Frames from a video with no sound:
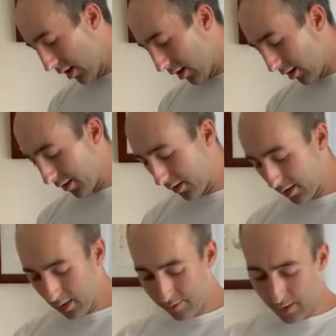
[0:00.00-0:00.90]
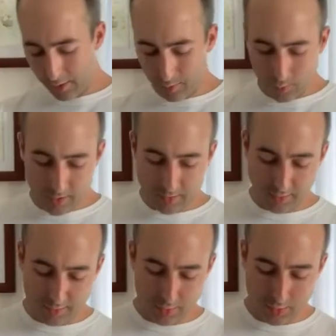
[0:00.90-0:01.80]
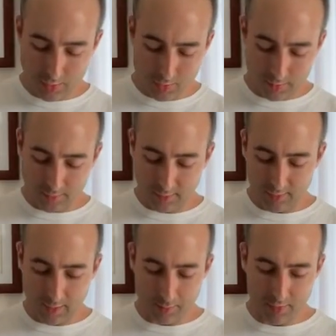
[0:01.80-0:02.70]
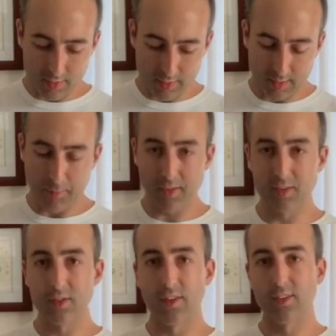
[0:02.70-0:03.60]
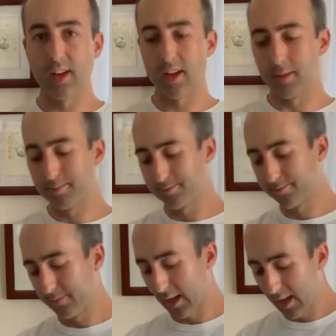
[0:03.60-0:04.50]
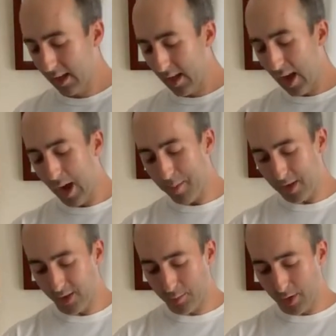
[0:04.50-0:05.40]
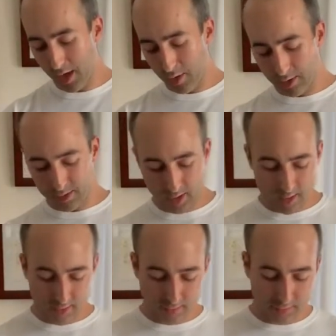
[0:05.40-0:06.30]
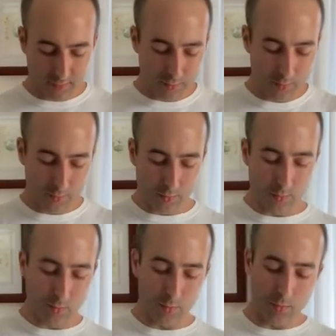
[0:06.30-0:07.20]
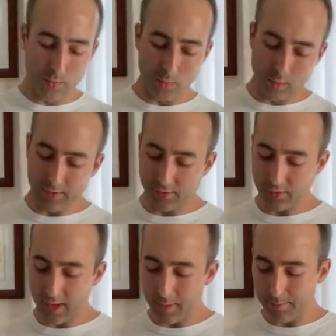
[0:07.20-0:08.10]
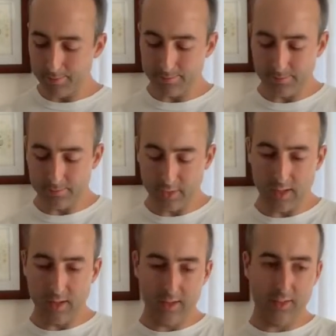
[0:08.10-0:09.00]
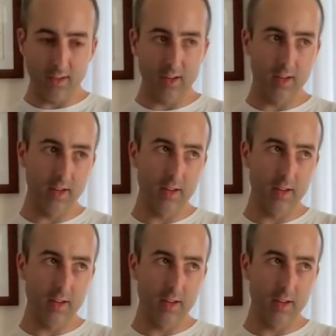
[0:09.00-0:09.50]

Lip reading: let's see, if I want to just do, for example, like a messenger setup, I might just prioritize one strap. And let's see.